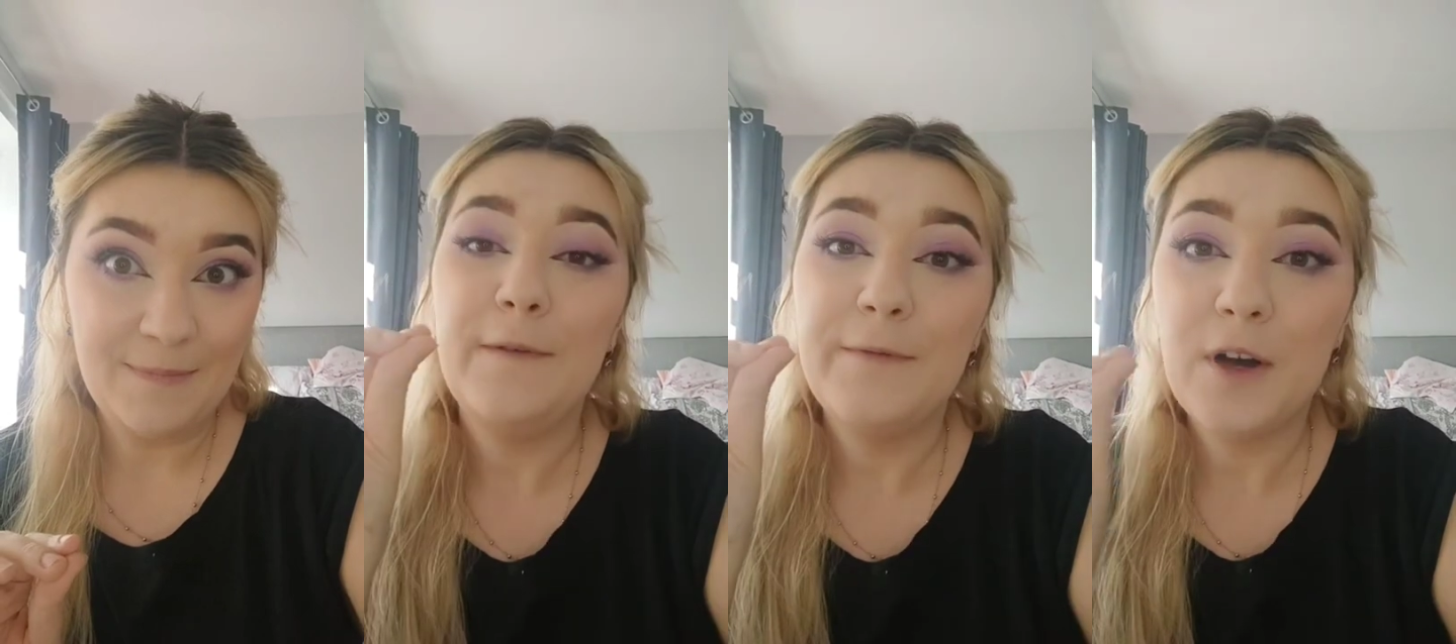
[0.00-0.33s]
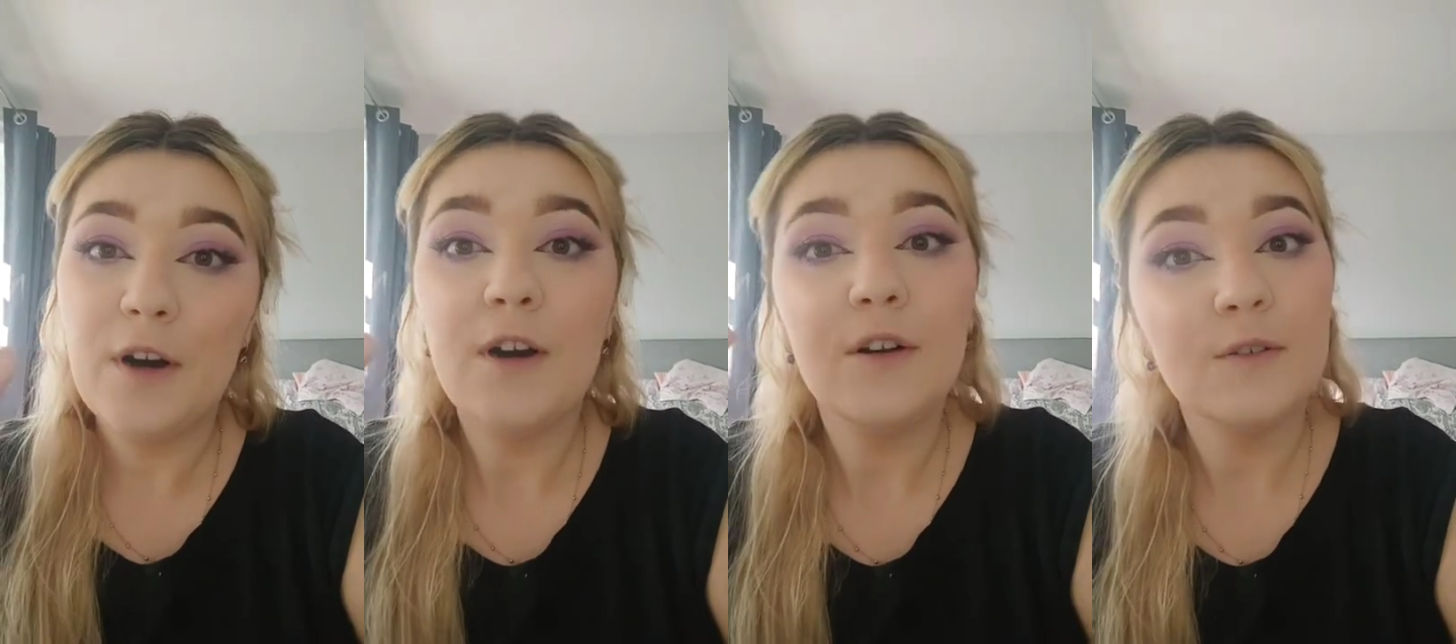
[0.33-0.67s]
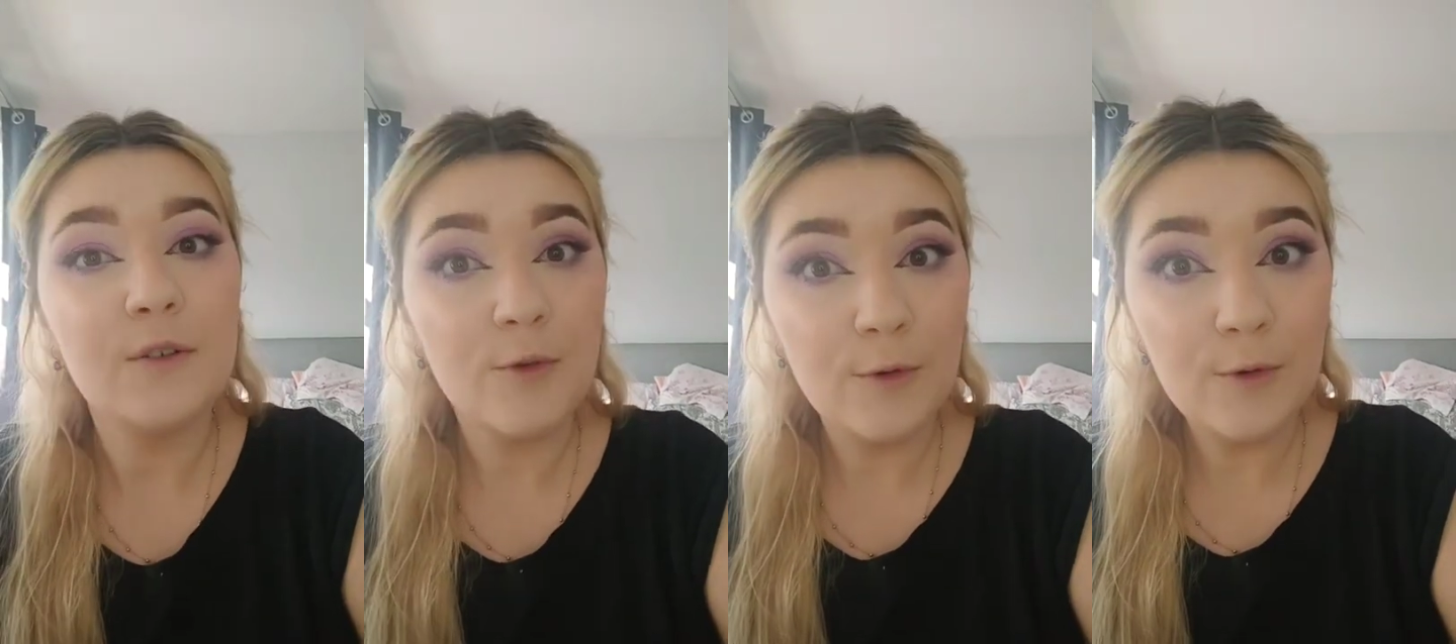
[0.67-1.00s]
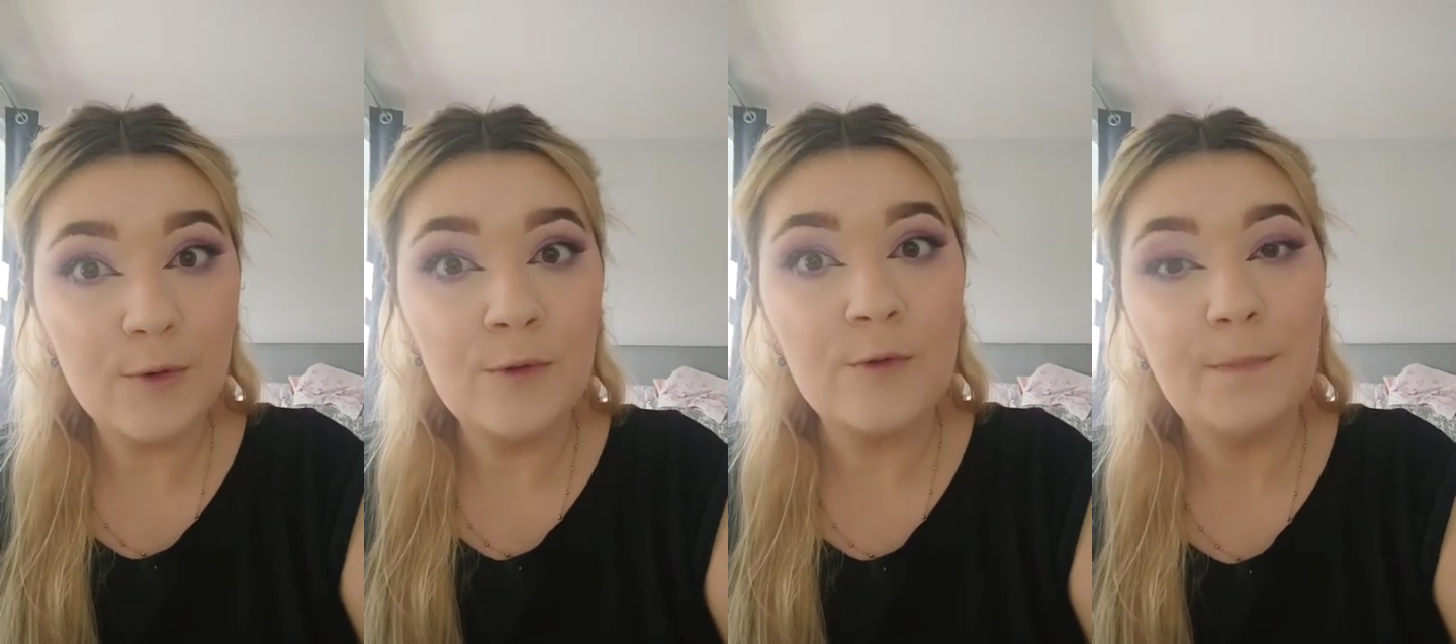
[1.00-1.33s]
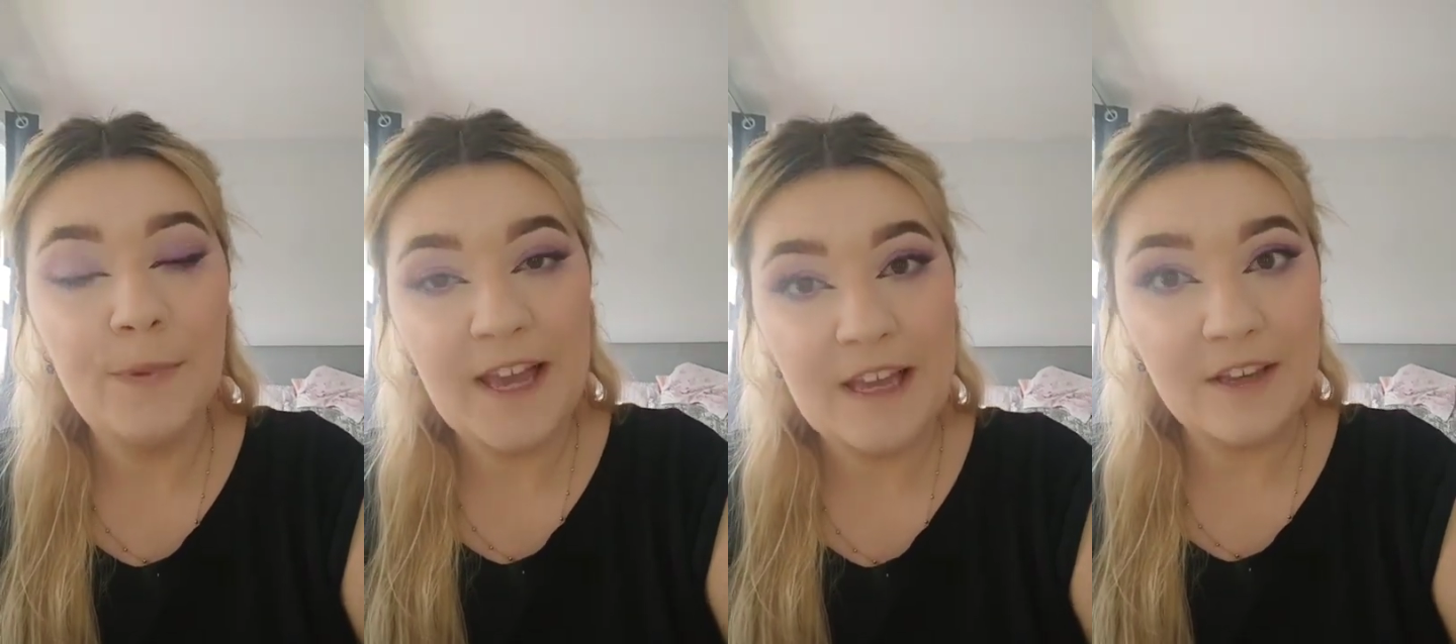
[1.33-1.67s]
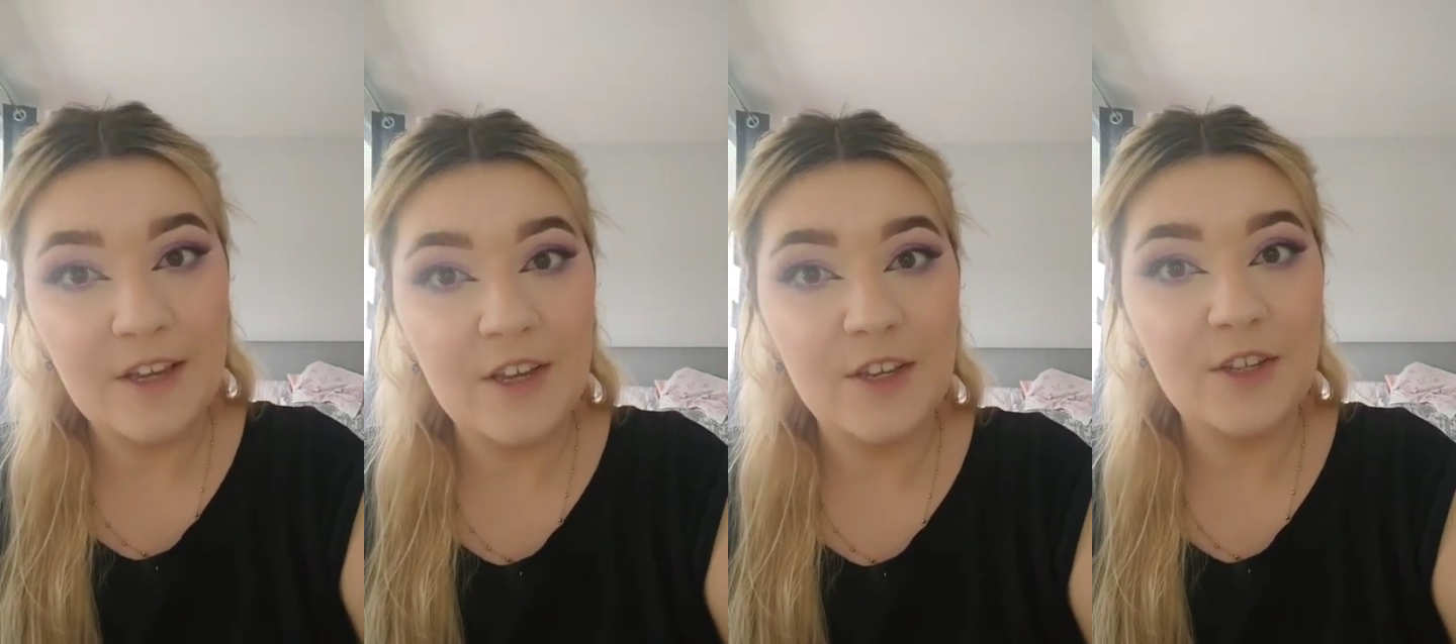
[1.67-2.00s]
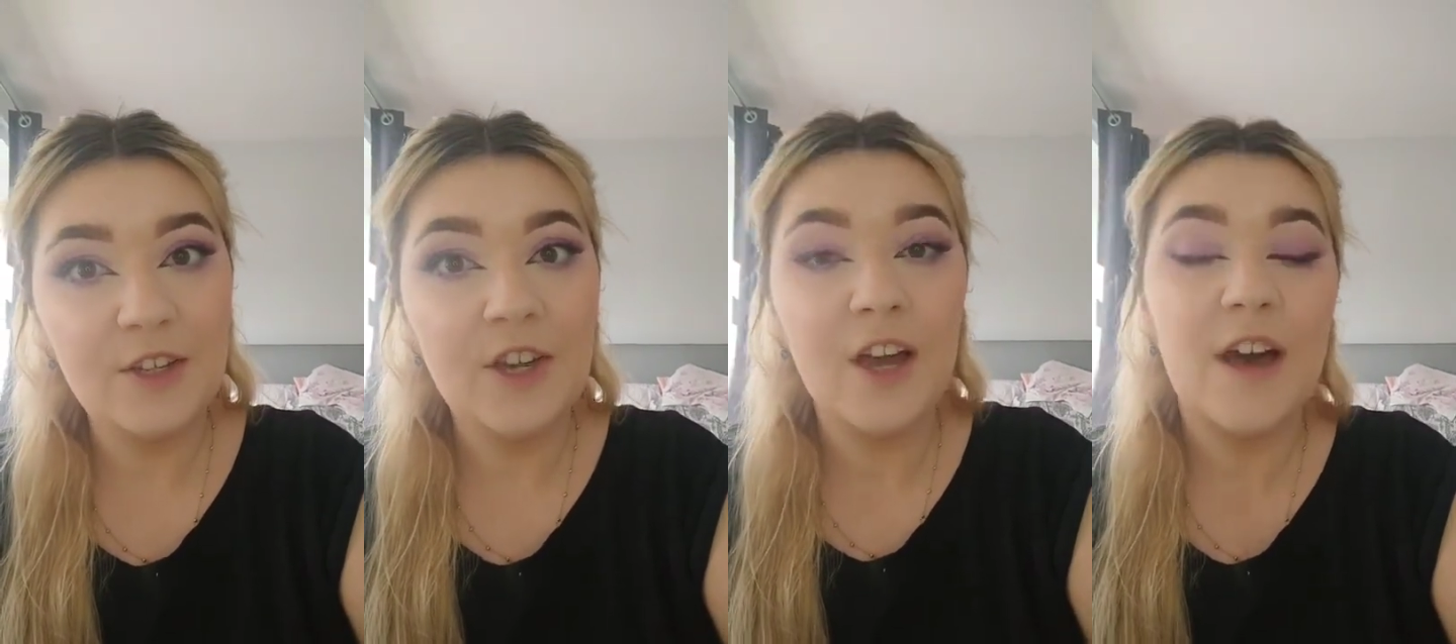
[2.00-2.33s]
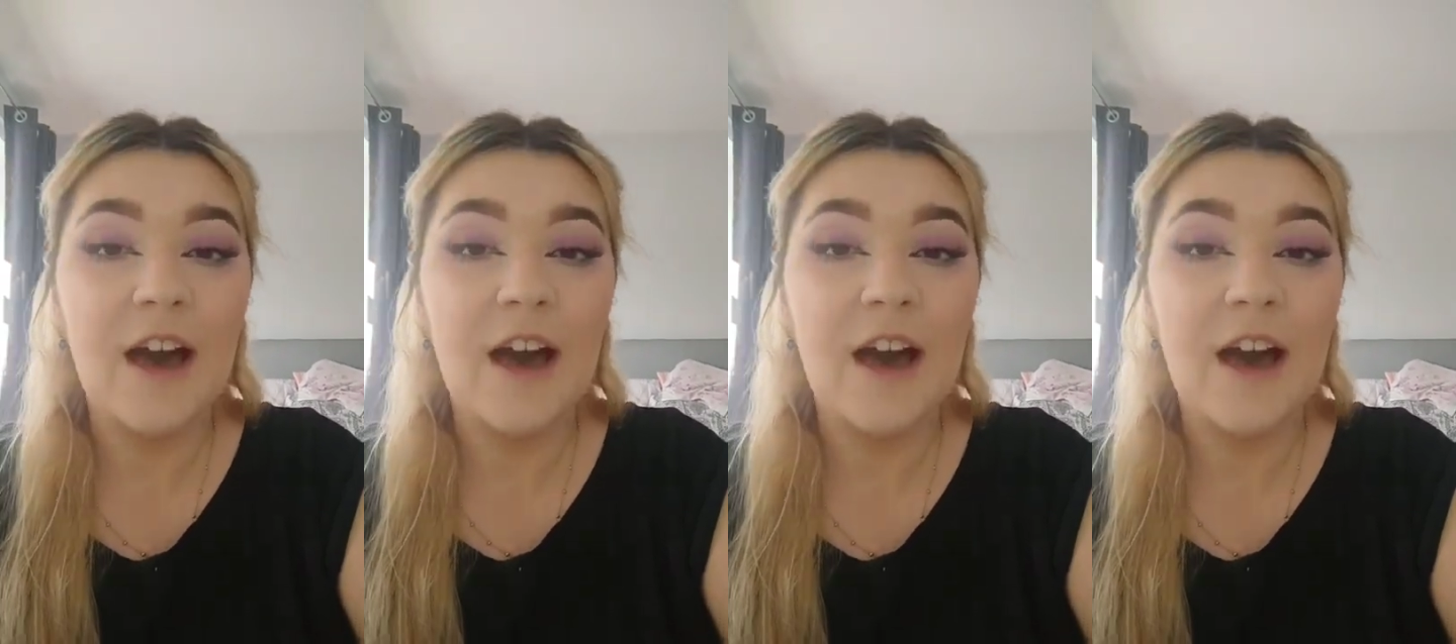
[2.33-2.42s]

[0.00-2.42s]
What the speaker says: If you've got cool pinkish